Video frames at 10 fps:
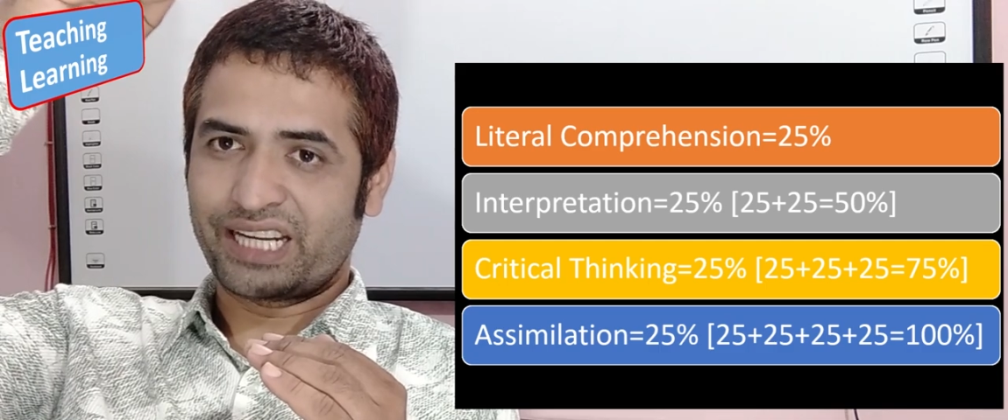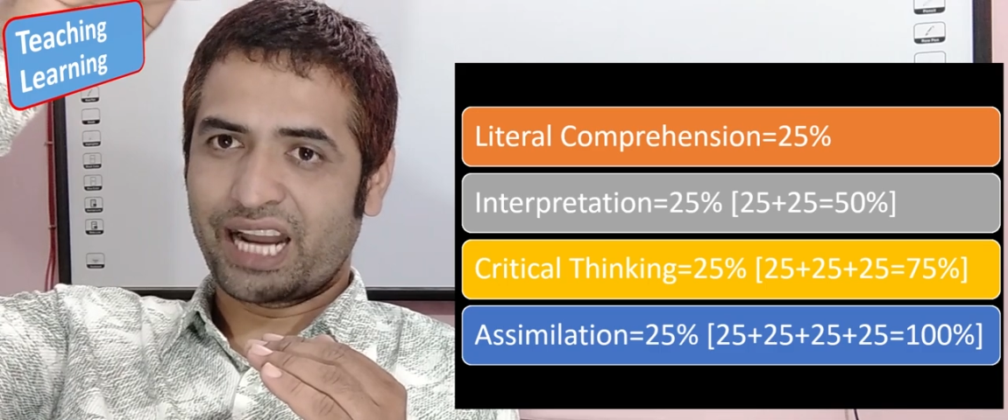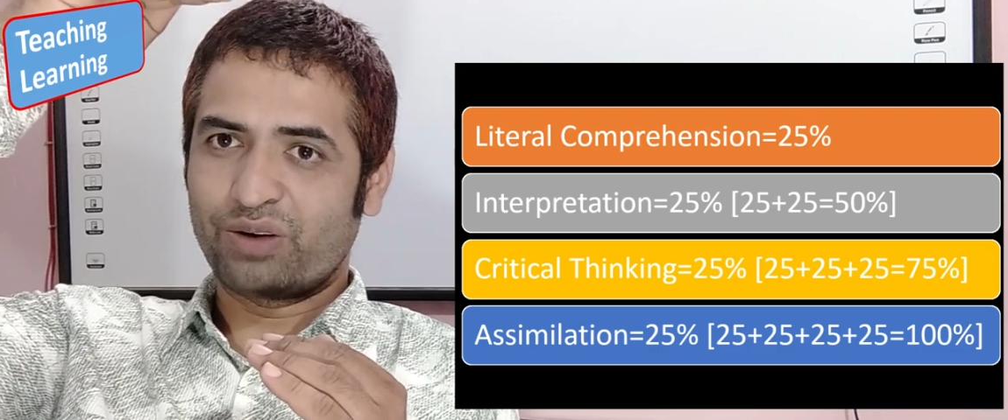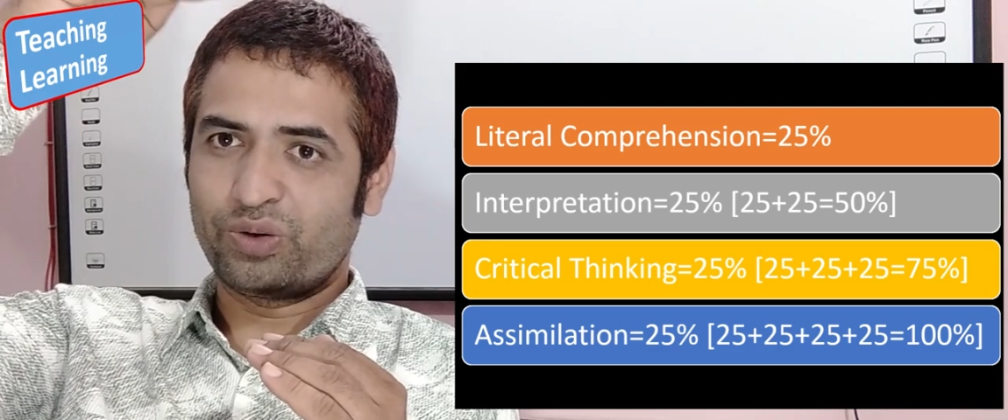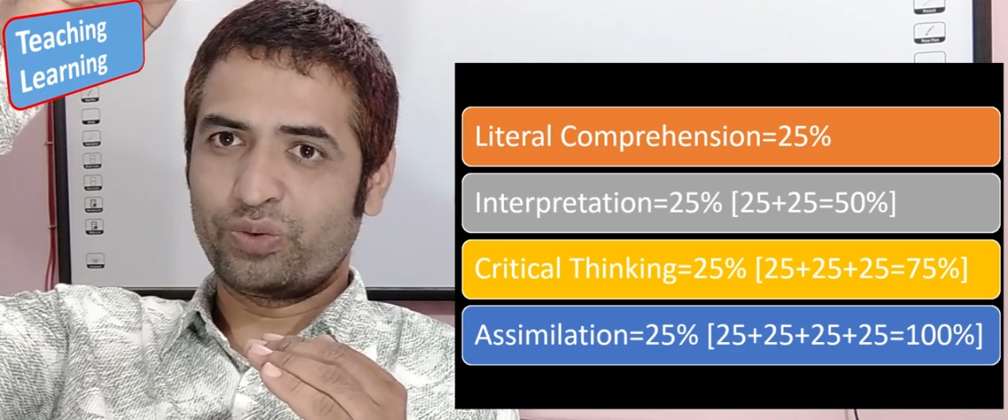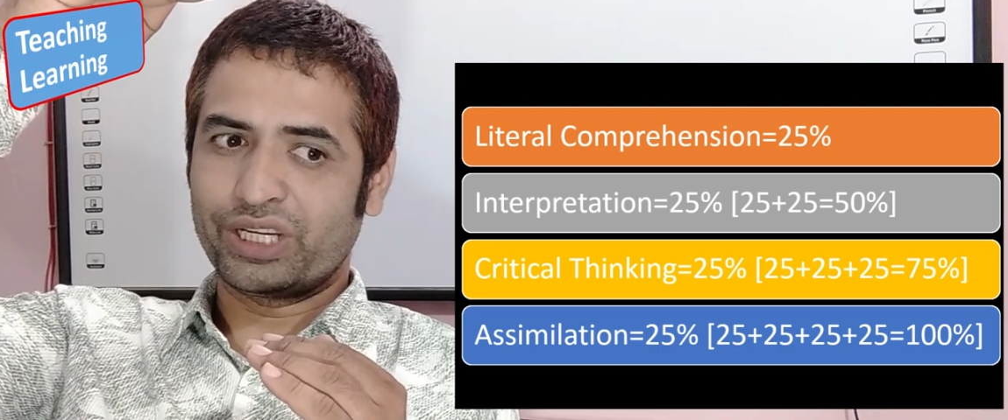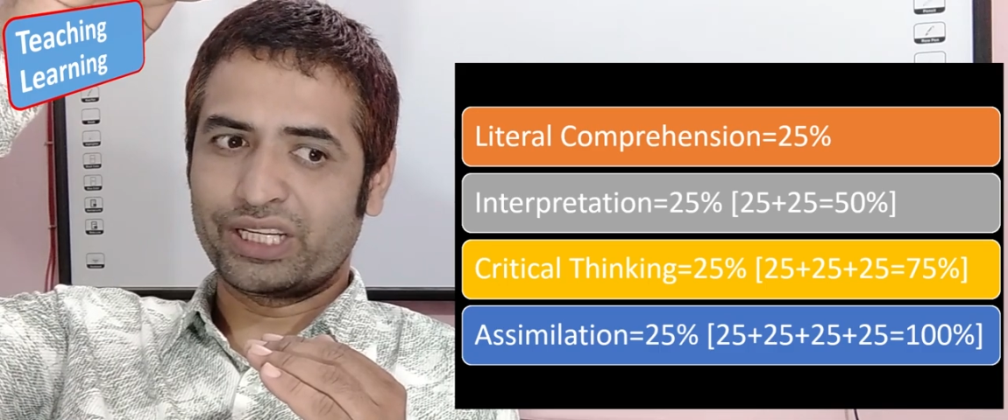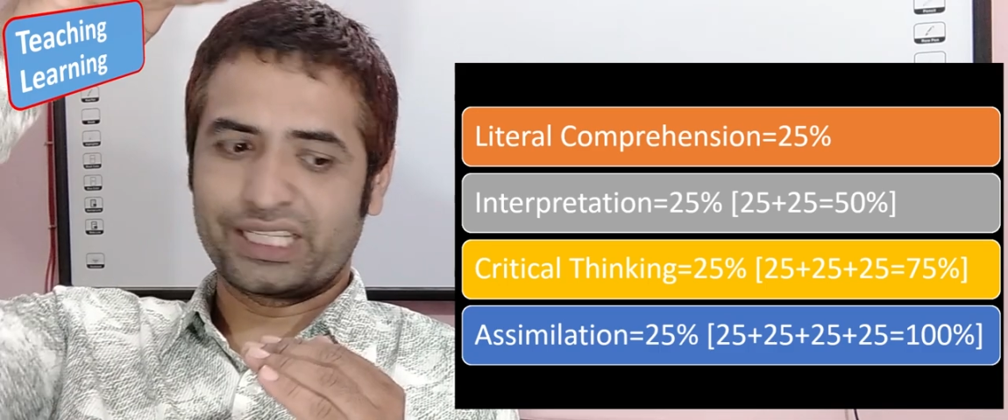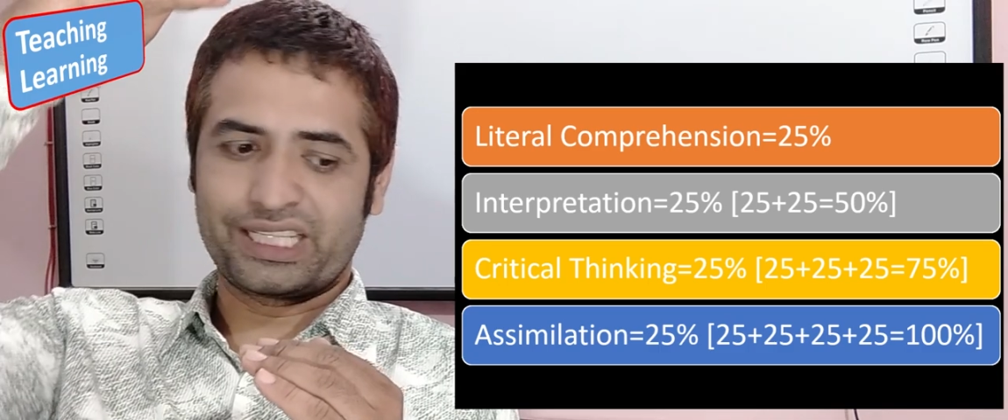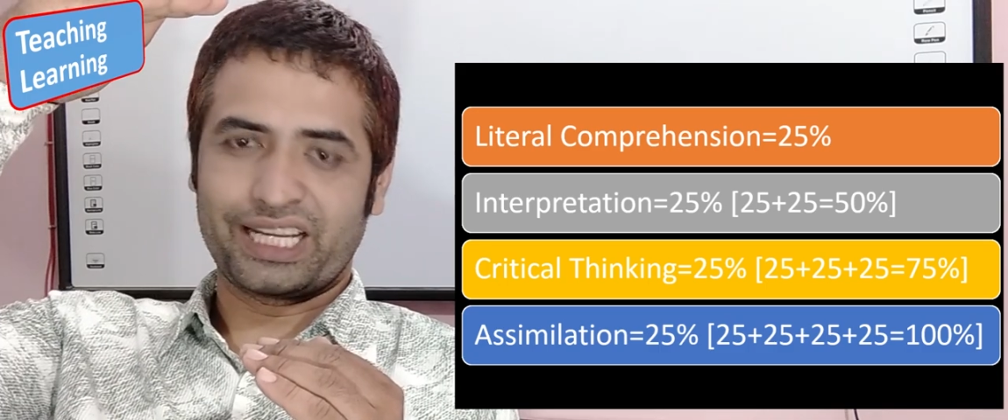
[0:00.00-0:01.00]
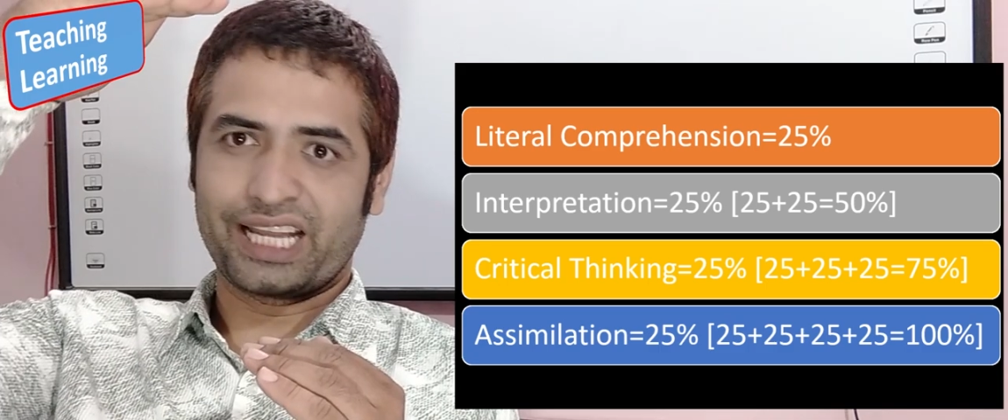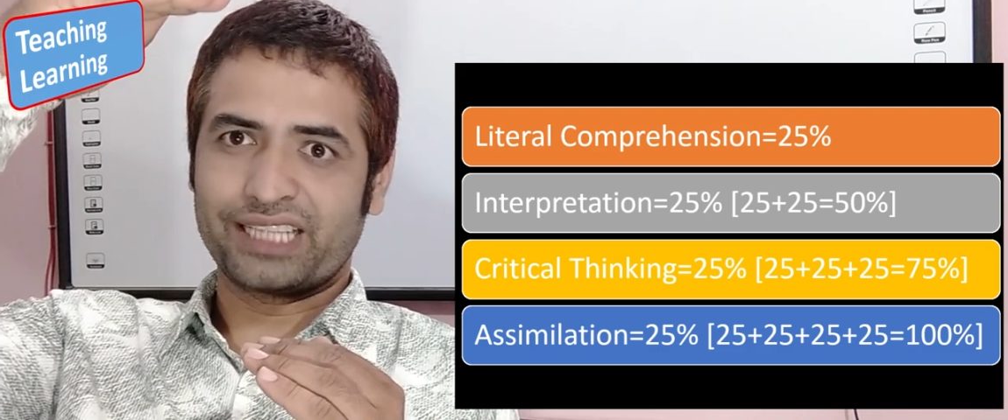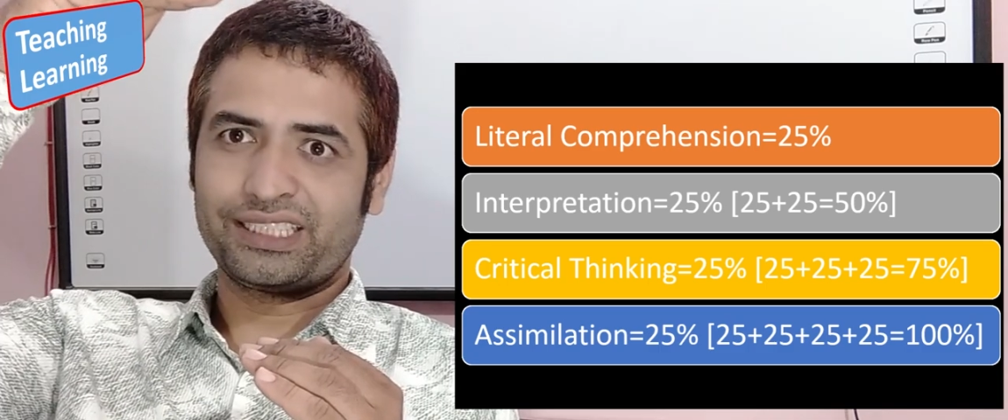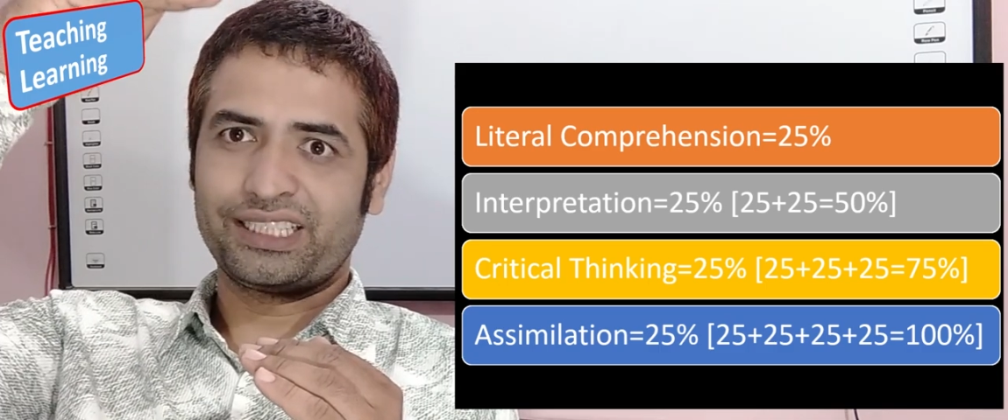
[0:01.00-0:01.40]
How do we understand?